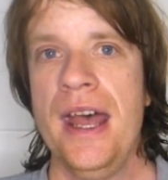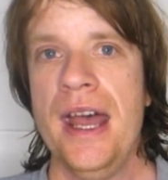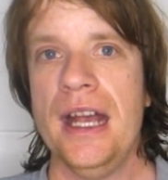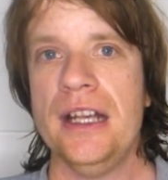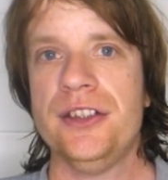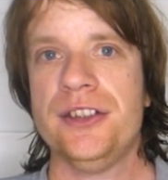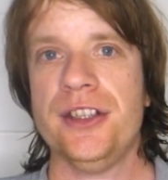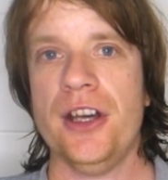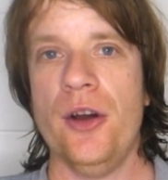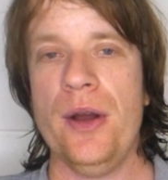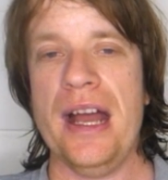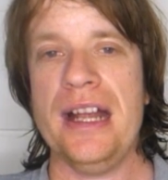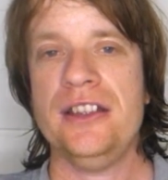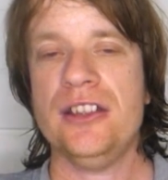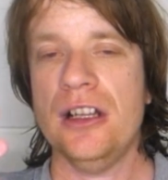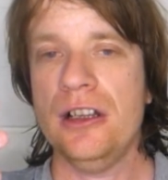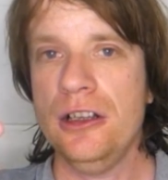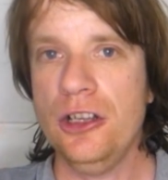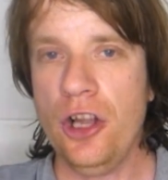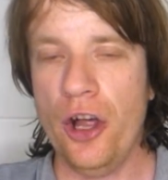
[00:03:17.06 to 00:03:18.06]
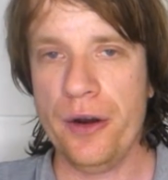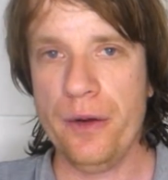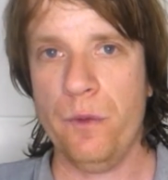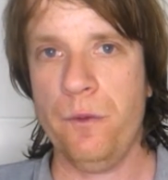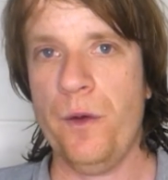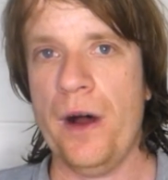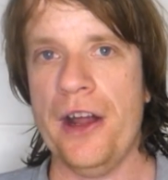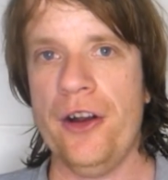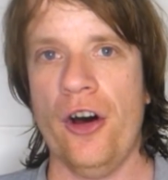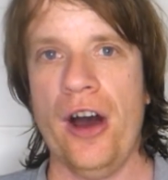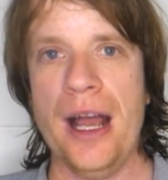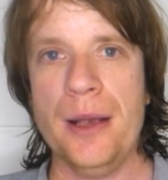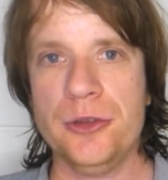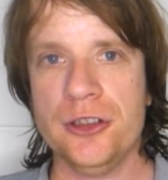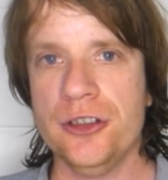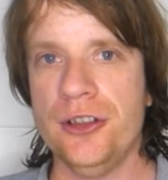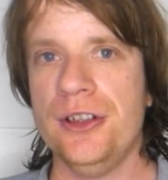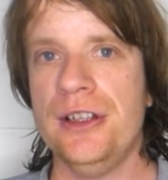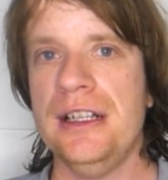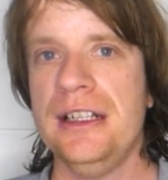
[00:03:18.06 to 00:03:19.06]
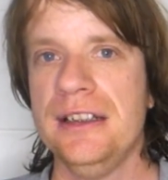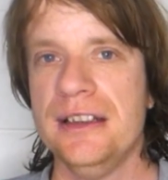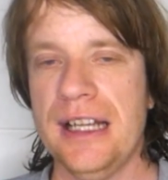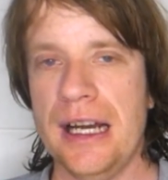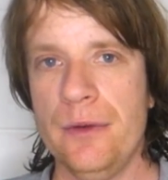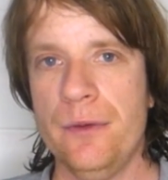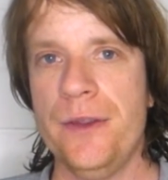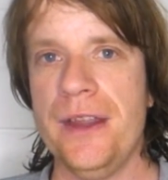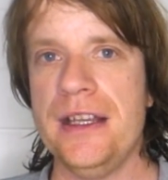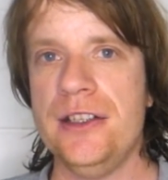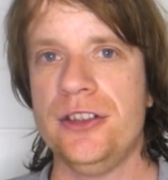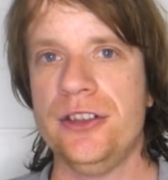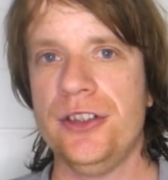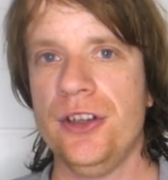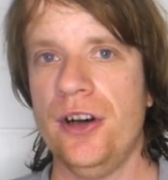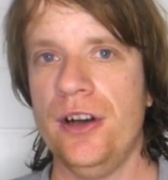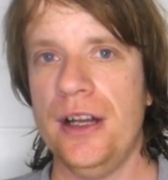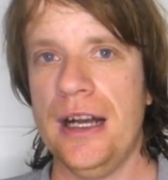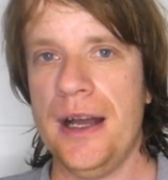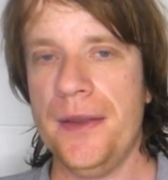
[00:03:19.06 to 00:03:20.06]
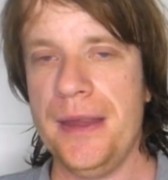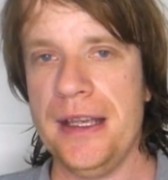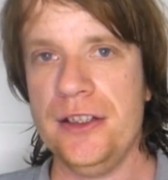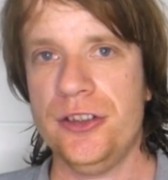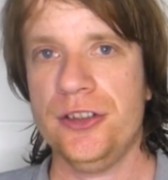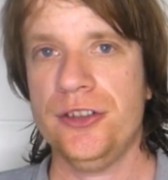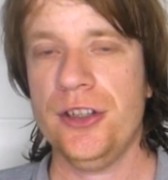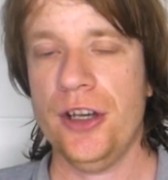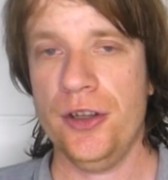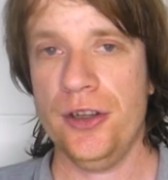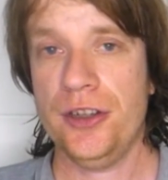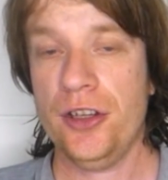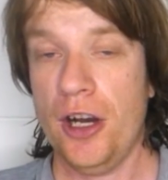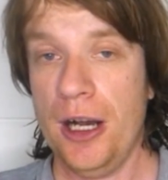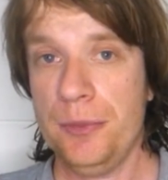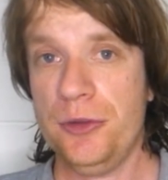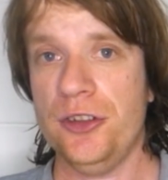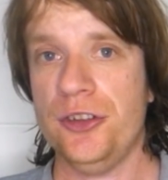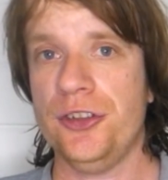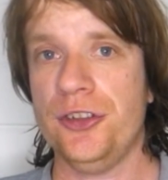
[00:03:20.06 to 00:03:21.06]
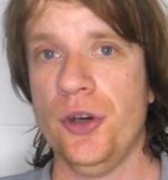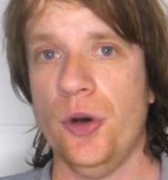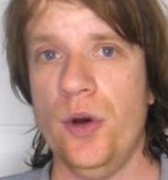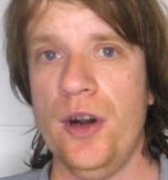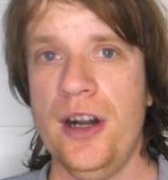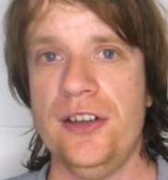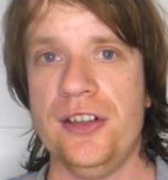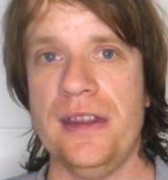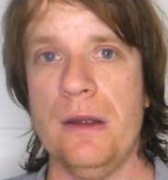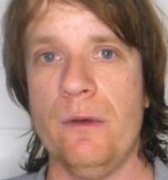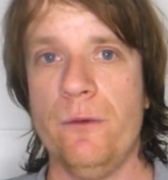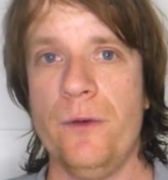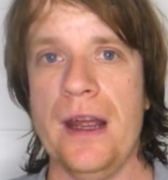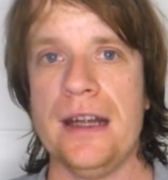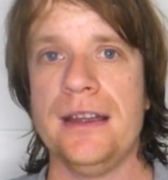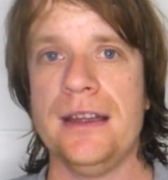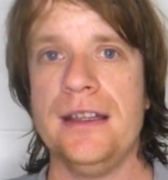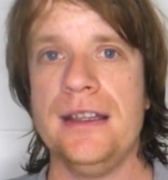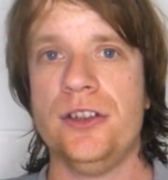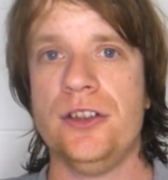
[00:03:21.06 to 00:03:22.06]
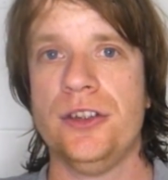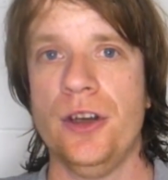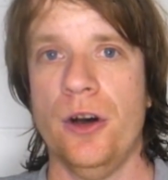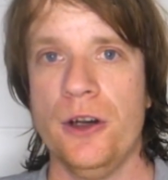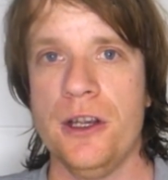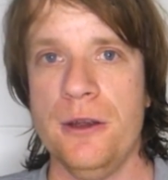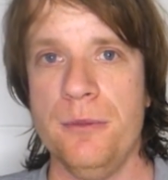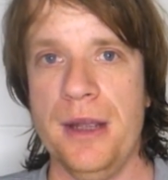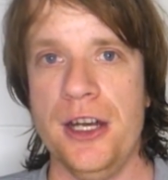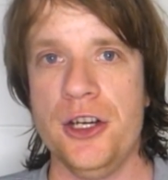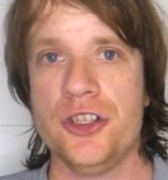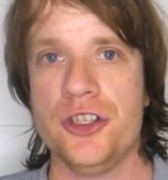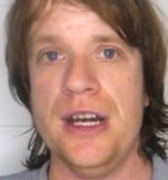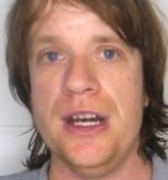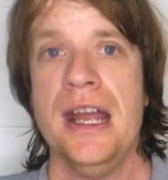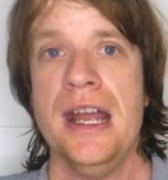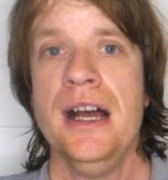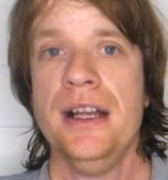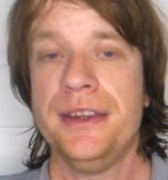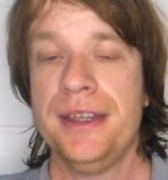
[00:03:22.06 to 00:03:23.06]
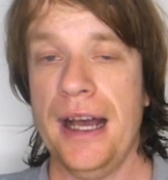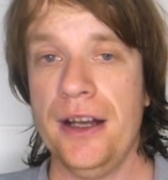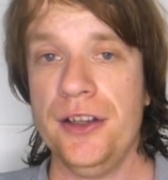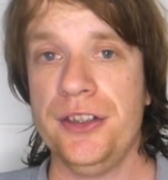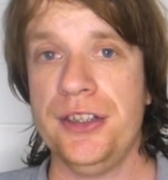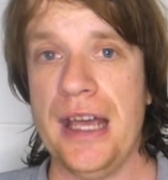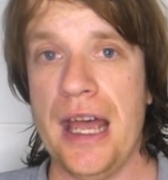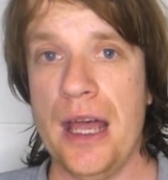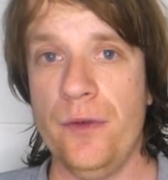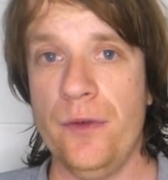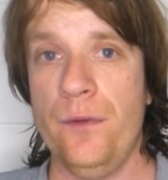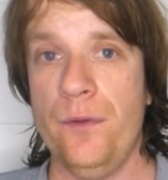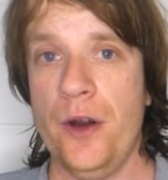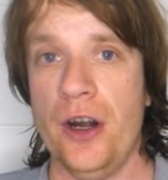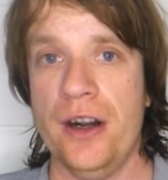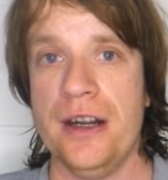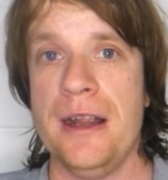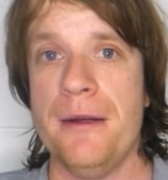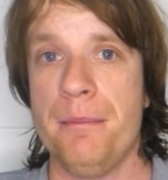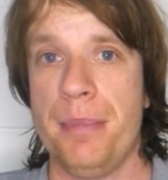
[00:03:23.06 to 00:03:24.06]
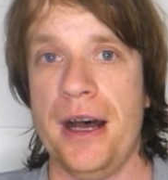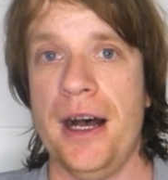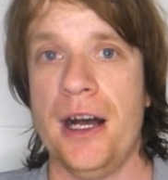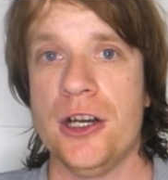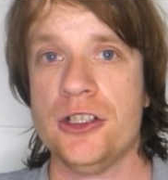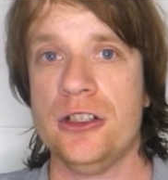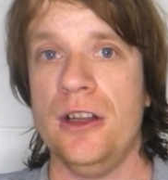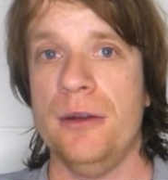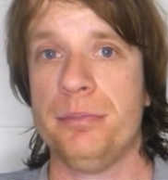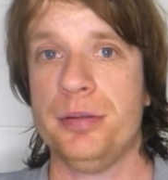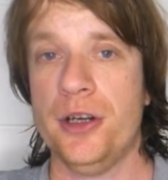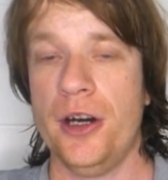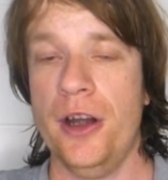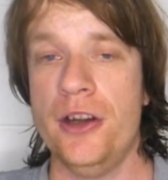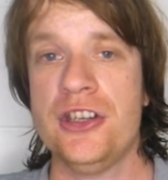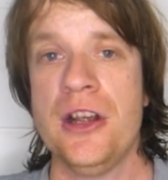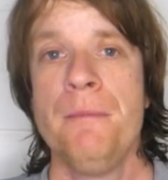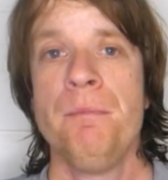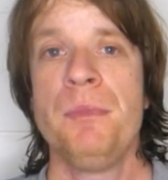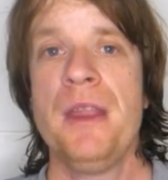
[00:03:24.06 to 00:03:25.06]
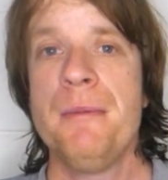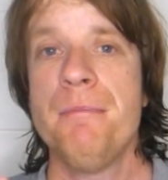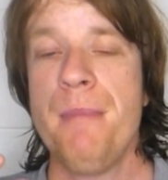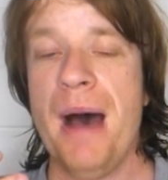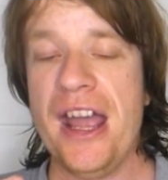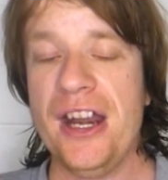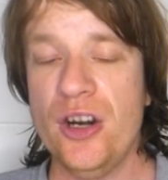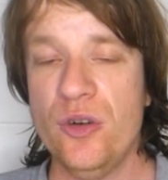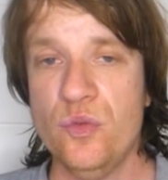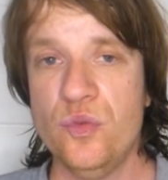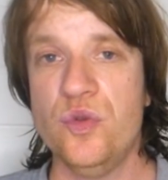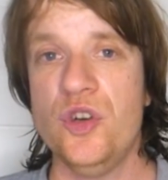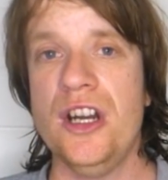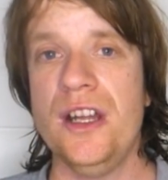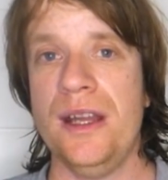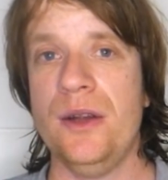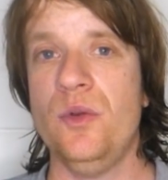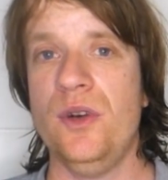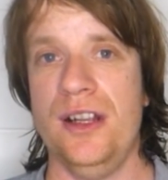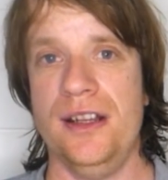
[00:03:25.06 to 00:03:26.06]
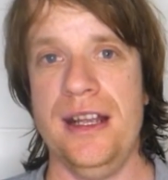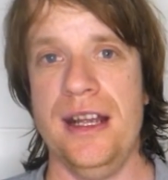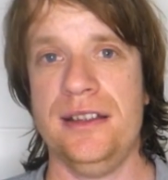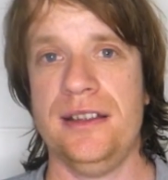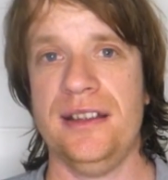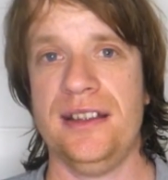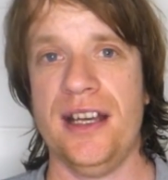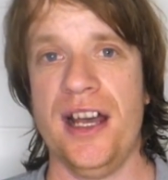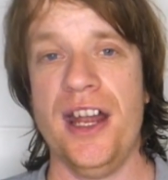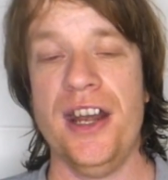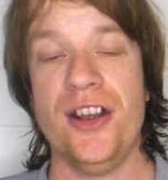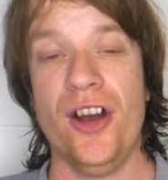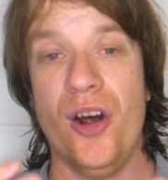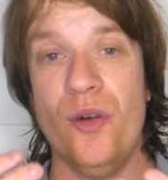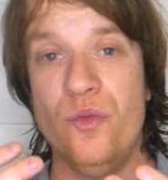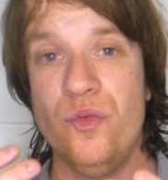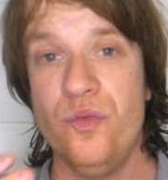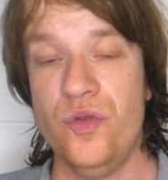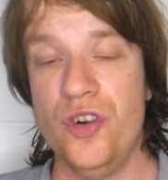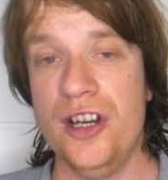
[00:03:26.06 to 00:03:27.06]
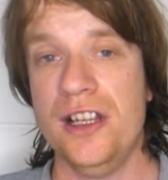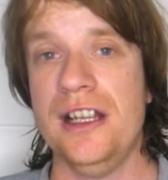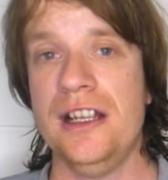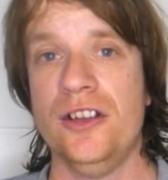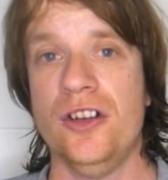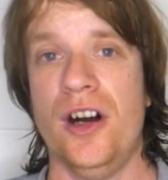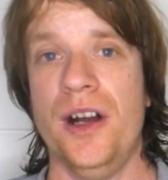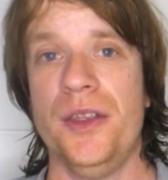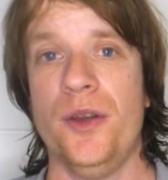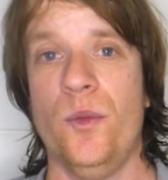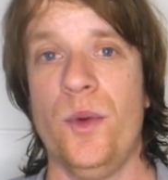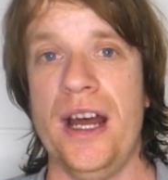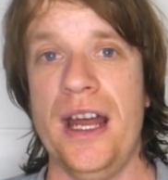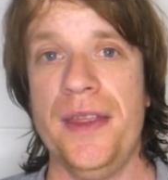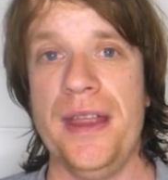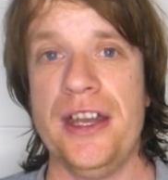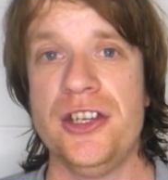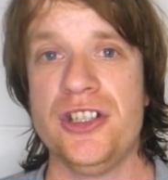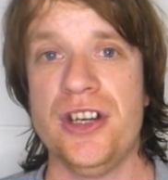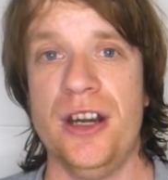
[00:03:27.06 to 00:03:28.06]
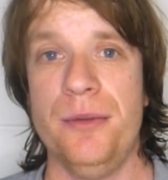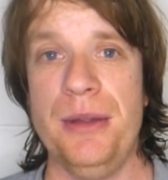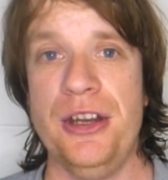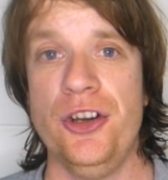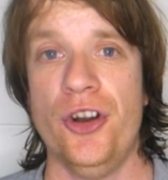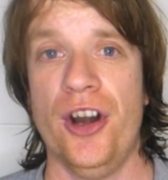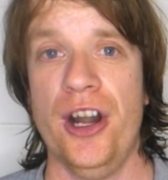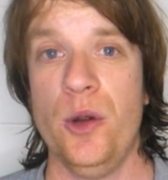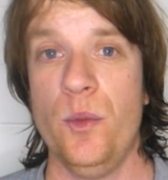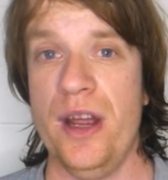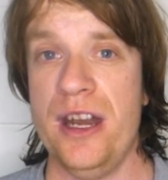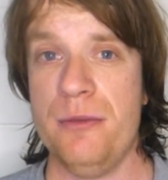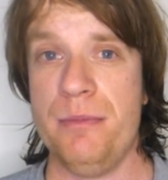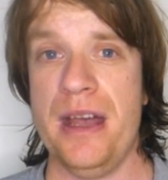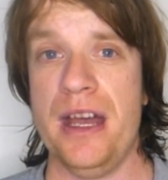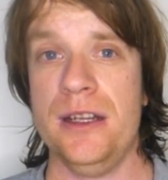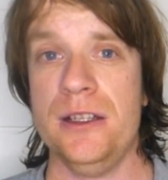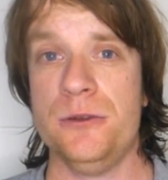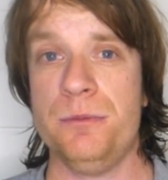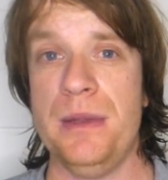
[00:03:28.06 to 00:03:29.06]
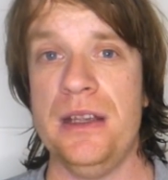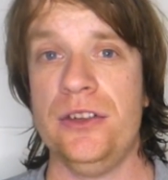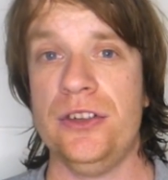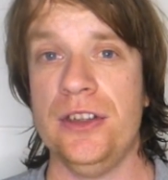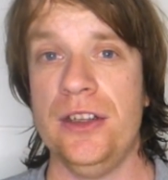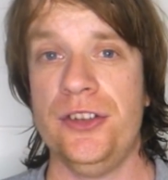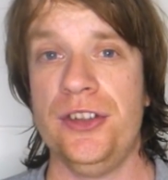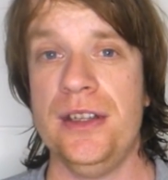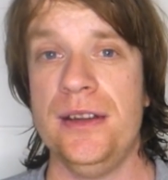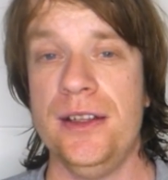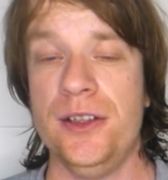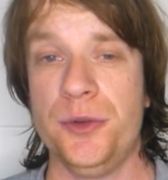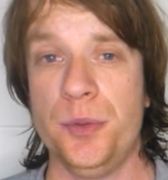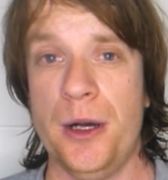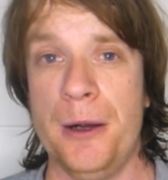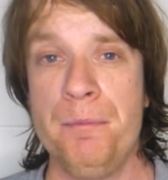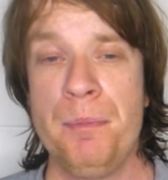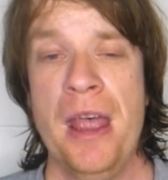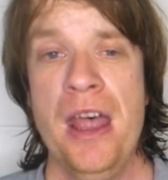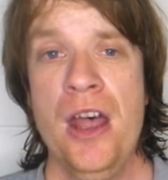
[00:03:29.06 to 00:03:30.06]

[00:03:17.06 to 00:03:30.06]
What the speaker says: And so it's a lot of fun. I absolutely love these types of stories, and the fact that this documentary does have a very impartial approach made it really, really entertaining. I really liked the way that Jeremy Norrie went about his business in this one.